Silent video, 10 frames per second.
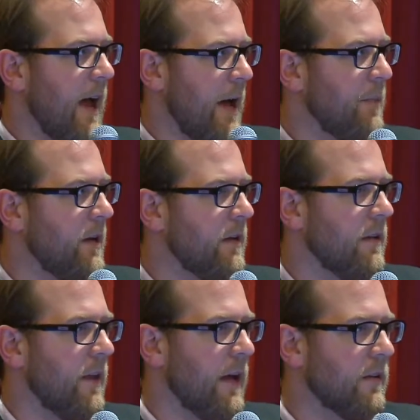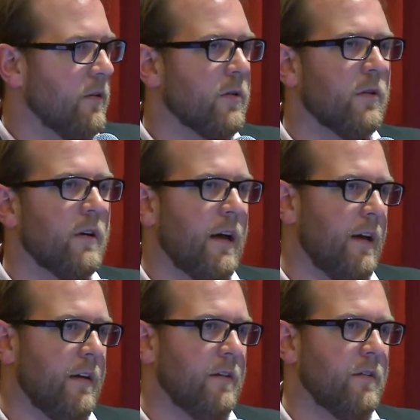happy that Google
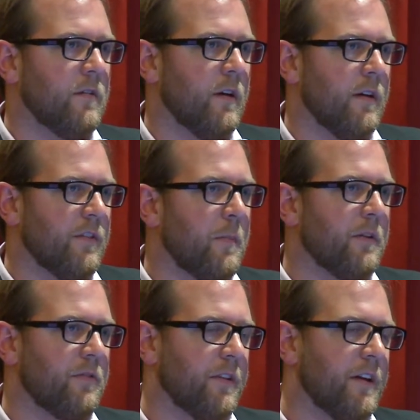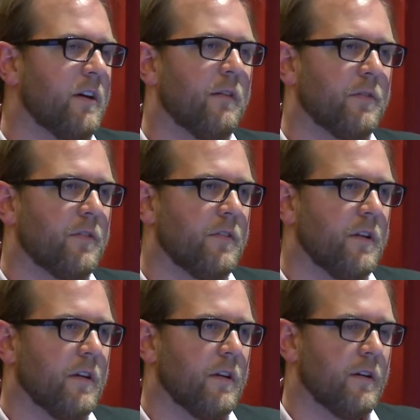has uh, sponsored the GET conference
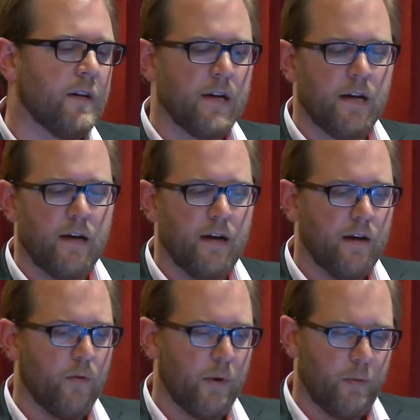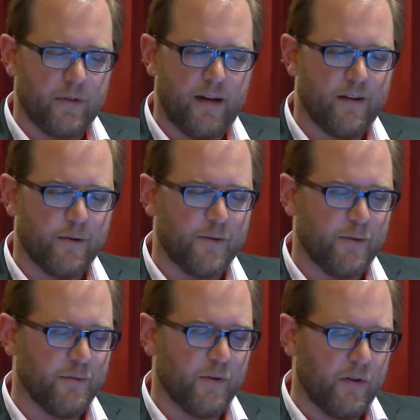this year. Uh, we rely on
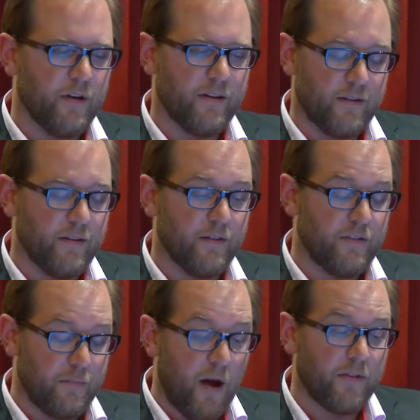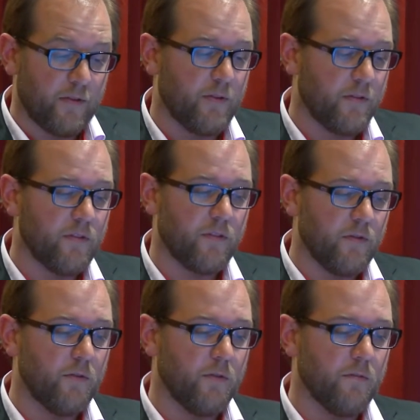Google uh, uh, sponsors
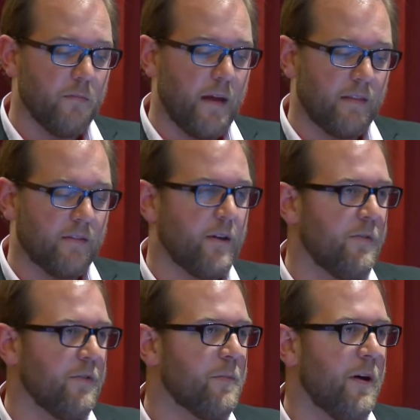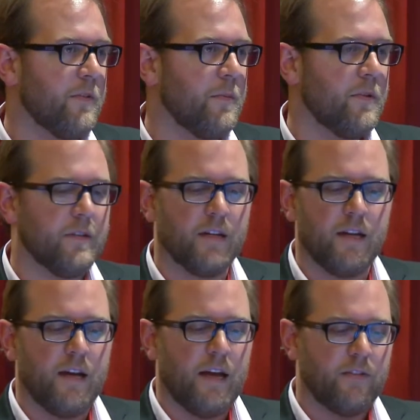to make this conference possible.
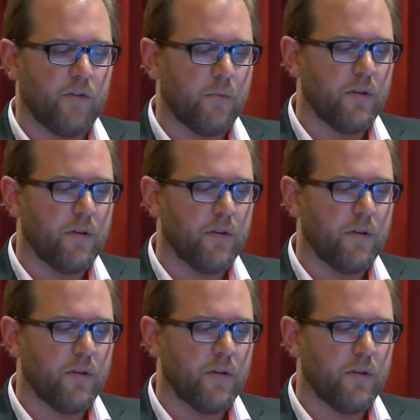And so